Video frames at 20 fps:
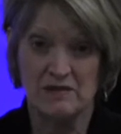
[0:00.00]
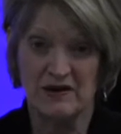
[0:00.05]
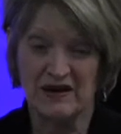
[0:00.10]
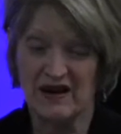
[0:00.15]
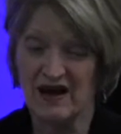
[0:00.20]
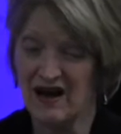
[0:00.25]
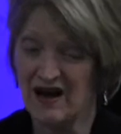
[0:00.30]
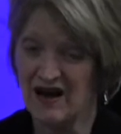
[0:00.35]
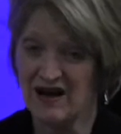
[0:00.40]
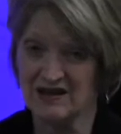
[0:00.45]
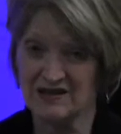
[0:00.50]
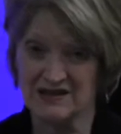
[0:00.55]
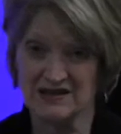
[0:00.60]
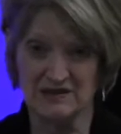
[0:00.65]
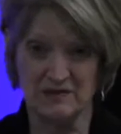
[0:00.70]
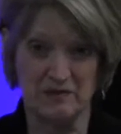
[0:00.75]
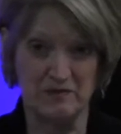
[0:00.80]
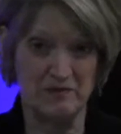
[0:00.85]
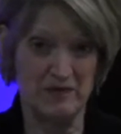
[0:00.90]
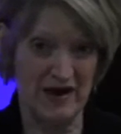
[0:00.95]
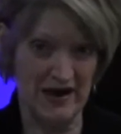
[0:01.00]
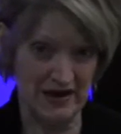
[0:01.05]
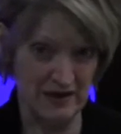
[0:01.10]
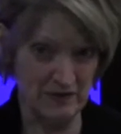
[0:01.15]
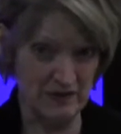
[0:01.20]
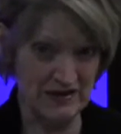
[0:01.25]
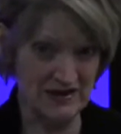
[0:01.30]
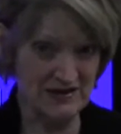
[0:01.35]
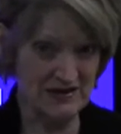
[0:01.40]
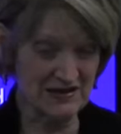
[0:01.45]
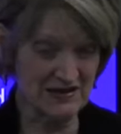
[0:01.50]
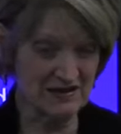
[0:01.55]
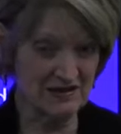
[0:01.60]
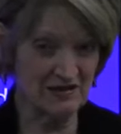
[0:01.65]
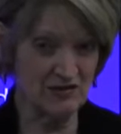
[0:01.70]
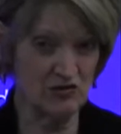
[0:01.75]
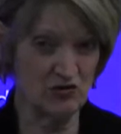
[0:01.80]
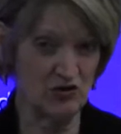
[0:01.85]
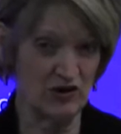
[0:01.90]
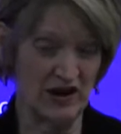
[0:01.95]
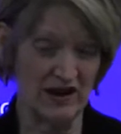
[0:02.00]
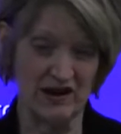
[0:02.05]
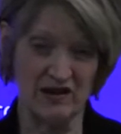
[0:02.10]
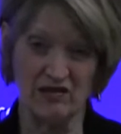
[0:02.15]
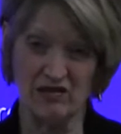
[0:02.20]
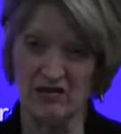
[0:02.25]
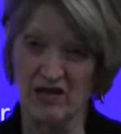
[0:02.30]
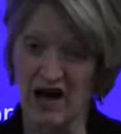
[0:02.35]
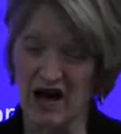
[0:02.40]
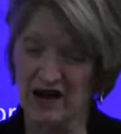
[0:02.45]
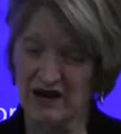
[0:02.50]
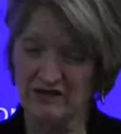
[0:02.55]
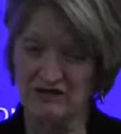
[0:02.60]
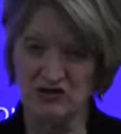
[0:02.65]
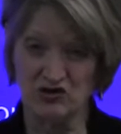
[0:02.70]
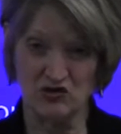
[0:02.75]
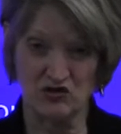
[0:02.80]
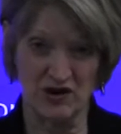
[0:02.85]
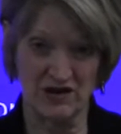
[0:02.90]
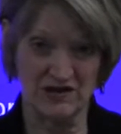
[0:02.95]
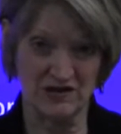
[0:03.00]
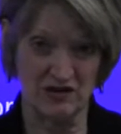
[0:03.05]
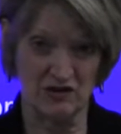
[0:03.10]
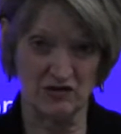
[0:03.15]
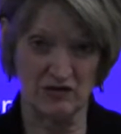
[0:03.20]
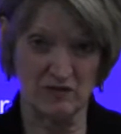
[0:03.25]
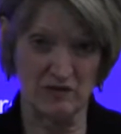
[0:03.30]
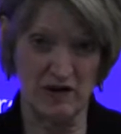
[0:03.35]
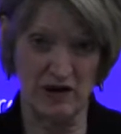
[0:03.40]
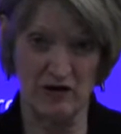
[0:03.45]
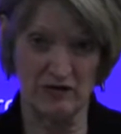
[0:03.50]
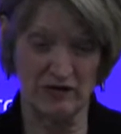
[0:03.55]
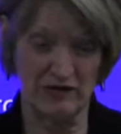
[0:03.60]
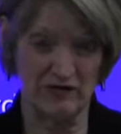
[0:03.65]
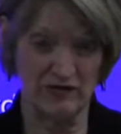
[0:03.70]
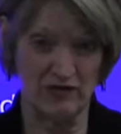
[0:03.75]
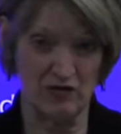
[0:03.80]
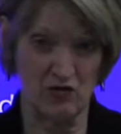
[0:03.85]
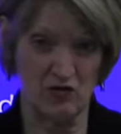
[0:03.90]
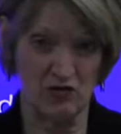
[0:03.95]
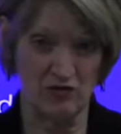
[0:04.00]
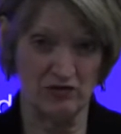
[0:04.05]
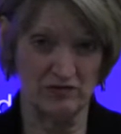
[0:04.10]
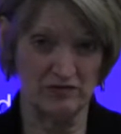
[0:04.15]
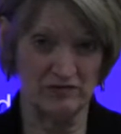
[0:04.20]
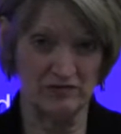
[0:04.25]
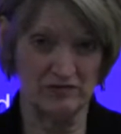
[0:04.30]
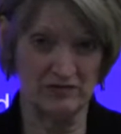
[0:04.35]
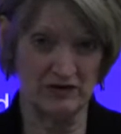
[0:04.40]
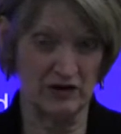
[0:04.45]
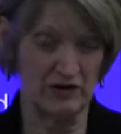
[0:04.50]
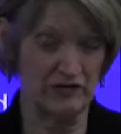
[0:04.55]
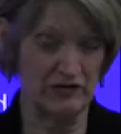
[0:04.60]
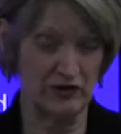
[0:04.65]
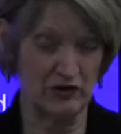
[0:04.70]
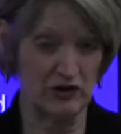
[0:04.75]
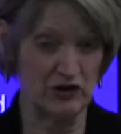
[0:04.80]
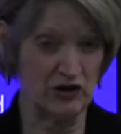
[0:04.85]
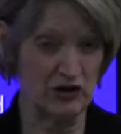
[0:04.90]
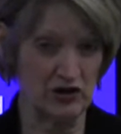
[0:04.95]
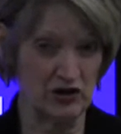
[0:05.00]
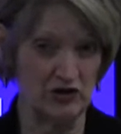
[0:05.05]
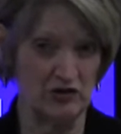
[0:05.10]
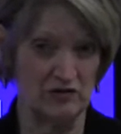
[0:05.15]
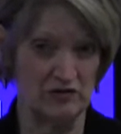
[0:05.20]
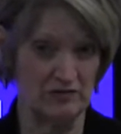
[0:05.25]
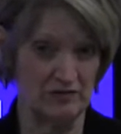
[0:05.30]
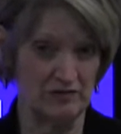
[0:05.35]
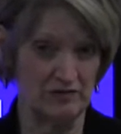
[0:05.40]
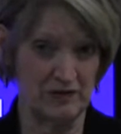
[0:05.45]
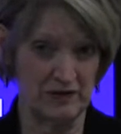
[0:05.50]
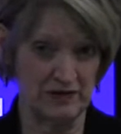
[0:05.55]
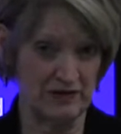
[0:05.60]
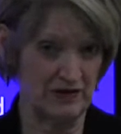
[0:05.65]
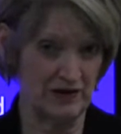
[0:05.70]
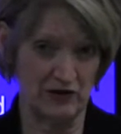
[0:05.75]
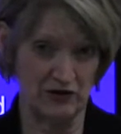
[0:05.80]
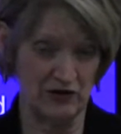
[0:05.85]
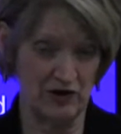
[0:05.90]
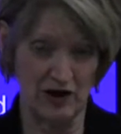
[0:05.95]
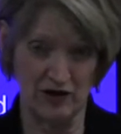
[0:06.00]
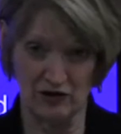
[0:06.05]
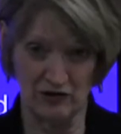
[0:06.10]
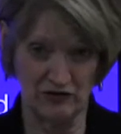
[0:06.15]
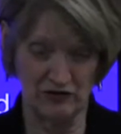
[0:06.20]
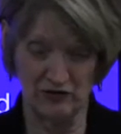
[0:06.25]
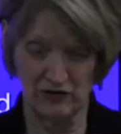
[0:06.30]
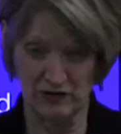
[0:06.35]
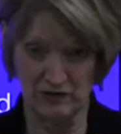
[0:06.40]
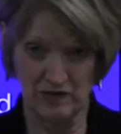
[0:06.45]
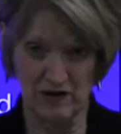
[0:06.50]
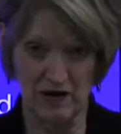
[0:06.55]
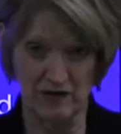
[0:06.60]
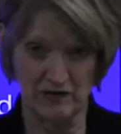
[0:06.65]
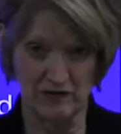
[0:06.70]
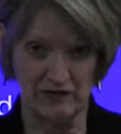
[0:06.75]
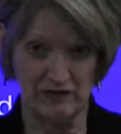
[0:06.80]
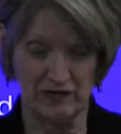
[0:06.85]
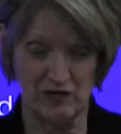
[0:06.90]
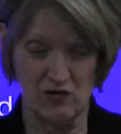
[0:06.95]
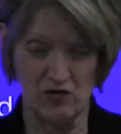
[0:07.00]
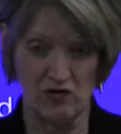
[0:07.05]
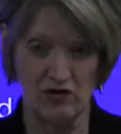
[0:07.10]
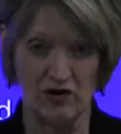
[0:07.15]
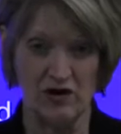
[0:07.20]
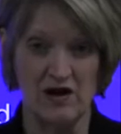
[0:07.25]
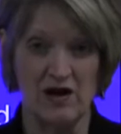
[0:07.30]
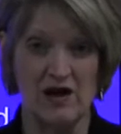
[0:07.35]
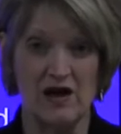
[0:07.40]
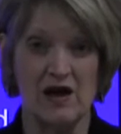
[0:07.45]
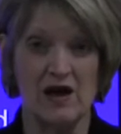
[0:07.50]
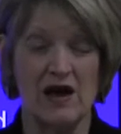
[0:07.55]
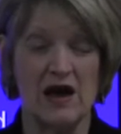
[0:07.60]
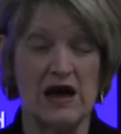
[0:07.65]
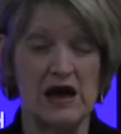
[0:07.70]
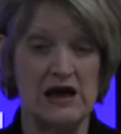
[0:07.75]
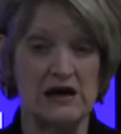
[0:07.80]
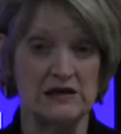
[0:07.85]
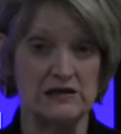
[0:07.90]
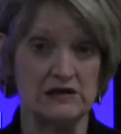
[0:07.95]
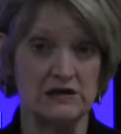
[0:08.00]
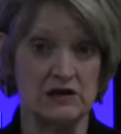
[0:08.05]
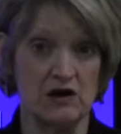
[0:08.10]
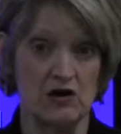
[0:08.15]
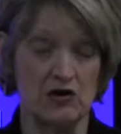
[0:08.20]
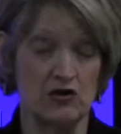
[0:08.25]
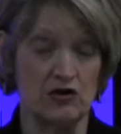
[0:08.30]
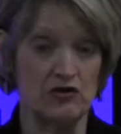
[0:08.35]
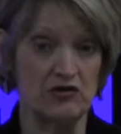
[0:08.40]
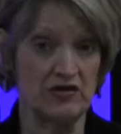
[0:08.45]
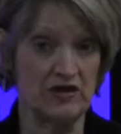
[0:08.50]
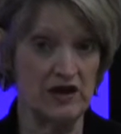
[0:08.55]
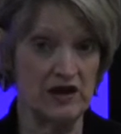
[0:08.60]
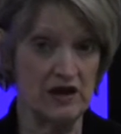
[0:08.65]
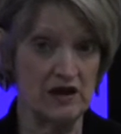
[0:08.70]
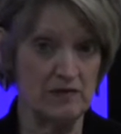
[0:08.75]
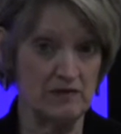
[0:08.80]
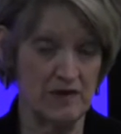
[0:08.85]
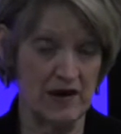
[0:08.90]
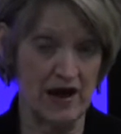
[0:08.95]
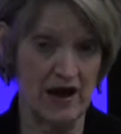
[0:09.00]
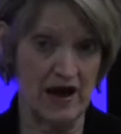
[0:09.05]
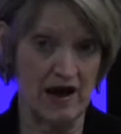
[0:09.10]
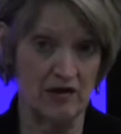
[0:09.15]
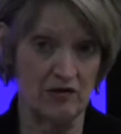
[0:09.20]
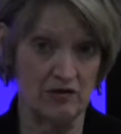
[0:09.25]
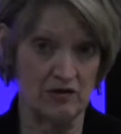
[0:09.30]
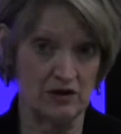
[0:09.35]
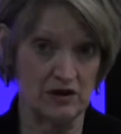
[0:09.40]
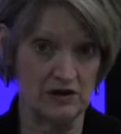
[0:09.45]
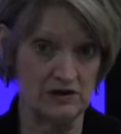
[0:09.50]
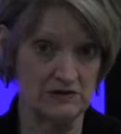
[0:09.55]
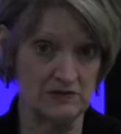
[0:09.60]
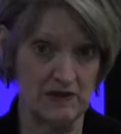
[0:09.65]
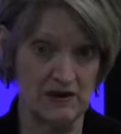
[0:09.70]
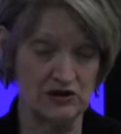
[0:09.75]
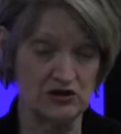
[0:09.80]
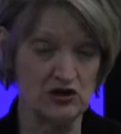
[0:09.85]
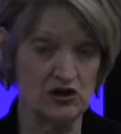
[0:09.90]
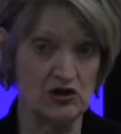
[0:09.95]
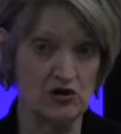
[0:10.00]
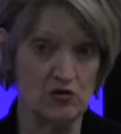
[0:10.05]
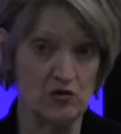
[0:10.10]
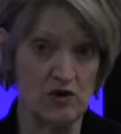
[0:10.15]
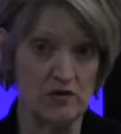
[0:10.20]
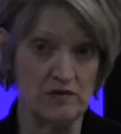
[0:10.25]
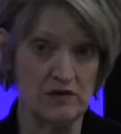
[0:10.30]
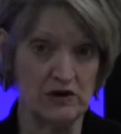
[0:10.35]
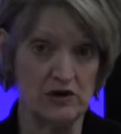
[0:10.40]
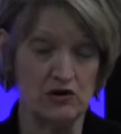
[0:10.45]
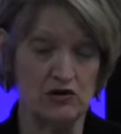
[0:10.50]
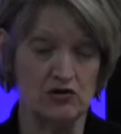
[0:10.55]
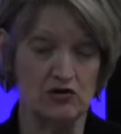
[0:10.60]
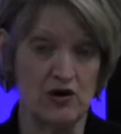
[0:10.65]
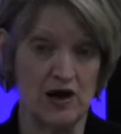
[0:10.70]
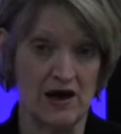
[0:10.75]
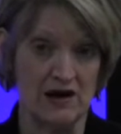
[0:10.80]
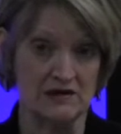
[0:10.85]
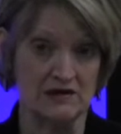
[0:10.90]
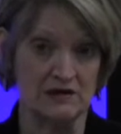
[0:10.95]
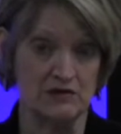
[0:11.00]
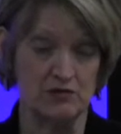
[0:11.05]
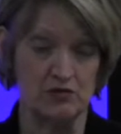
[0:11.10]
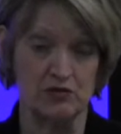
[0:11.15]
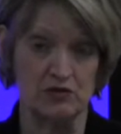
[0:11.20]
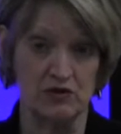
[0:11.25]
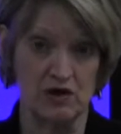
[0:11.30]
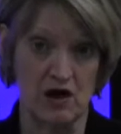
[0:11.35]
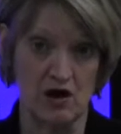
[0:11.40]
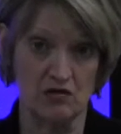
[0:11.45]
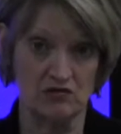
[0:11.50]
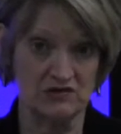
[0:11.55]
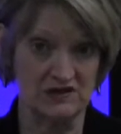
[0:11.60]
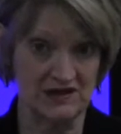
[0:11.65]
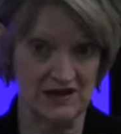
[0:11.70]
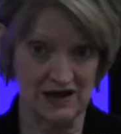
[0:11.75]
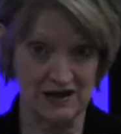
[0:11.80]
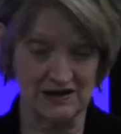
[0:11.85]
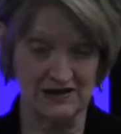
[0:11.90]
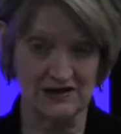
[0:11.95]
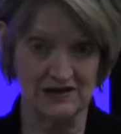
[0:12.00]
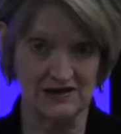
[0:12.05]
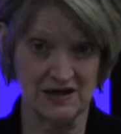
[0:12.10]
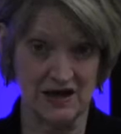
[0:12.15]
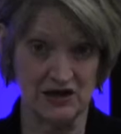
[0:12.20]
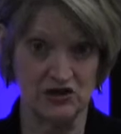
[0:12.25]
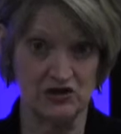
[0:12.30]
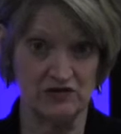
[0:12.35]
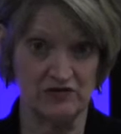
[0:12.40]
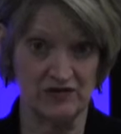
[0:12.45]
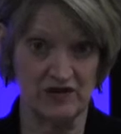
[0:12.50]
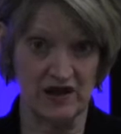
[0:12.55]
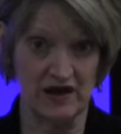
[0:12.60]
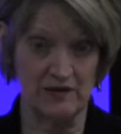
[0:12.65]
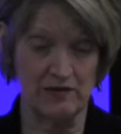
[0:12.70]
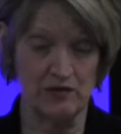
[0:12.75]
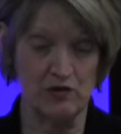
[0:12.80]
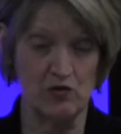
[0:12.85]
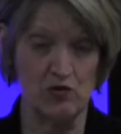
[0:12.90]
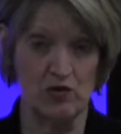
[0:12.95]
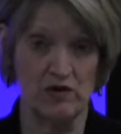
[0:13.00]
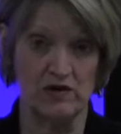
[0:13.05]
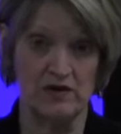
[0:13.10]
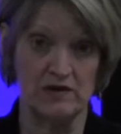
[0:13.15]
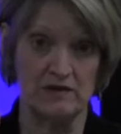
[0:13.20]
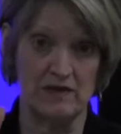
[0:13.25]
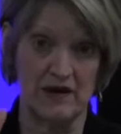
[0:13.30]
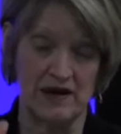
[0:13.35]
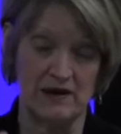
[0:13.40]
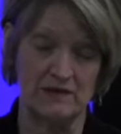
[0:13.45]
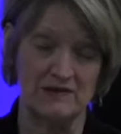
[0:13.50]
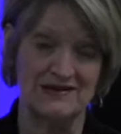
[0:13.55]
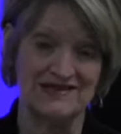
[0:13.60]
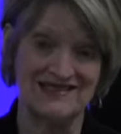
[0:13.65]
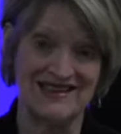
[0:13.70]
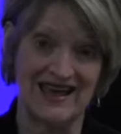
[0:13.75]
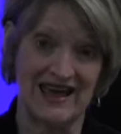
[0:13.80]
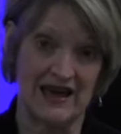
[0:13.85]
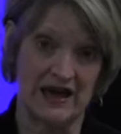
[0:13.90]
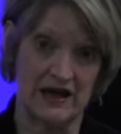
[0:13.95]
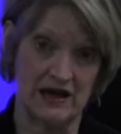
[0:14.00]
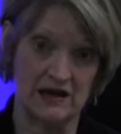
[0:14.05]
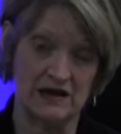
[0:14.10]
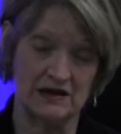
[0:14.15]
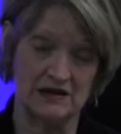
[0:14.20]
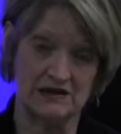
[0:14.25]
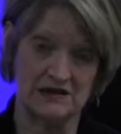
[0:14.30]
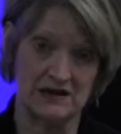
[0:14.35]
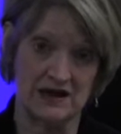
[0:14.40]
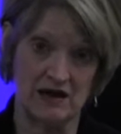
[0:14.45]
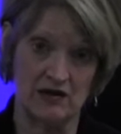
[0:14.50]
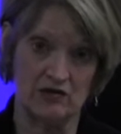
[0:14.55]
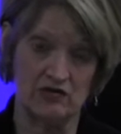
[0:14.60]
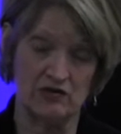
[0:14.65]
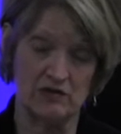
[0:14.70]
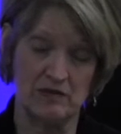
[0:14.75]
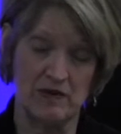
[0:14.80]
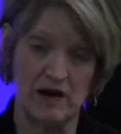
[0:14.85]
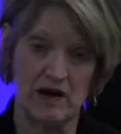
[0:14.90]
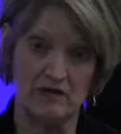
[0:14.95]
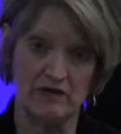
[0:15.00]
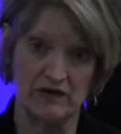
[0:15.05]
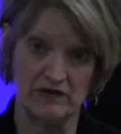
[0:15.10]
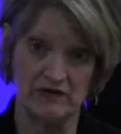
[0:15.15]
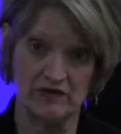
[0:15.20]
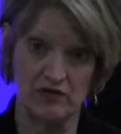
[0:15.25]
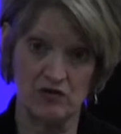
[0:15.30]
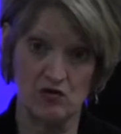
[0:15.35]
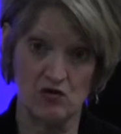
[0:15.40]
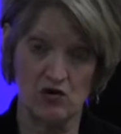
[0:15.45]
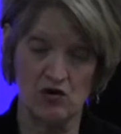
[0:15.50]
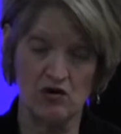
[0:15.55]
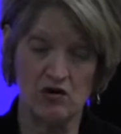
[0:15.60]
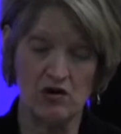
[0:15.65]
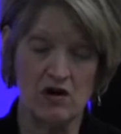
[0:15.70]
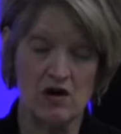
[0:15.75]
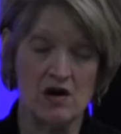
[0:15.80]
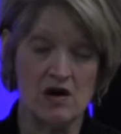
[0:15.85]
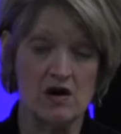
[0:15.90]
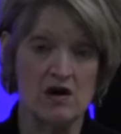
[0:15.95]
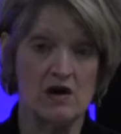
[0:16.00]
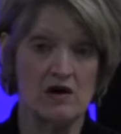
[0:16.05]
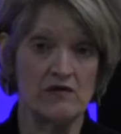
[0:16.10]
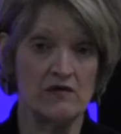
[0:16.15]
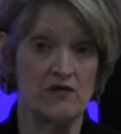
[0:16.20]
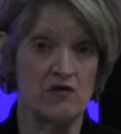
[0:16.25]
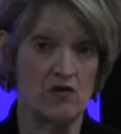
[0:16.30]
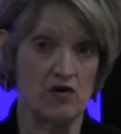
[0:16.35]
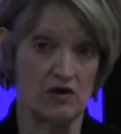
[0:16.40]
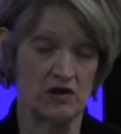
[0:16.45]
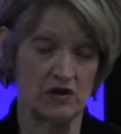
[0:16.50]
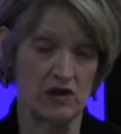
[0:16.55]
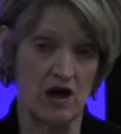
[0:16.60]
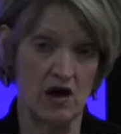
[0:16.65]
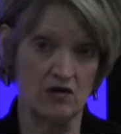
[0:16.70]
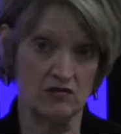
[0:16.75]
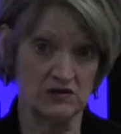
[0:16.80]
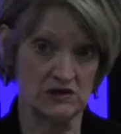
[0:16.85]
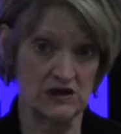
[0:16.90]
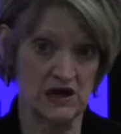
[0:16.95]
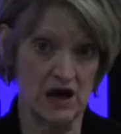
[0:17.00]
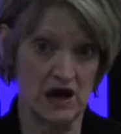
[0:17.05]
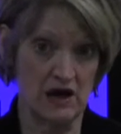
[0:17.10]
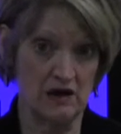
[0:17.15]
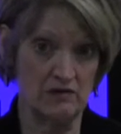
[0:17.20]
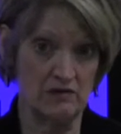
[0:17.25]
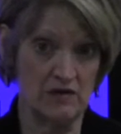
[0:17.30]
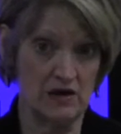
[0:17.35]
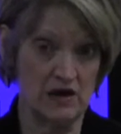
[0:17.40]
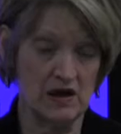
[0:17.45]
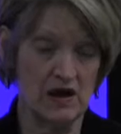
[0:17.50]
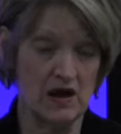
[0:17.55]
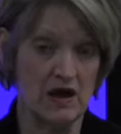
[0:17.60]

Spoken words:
because babies create a lot of stress on the pelvic floor. They're very cute, but they're not good for the pelvic floor. And so you think about, especially a woman who has a prolonged second stage of labor where the baby's head is down on the pelvic floor for a long time,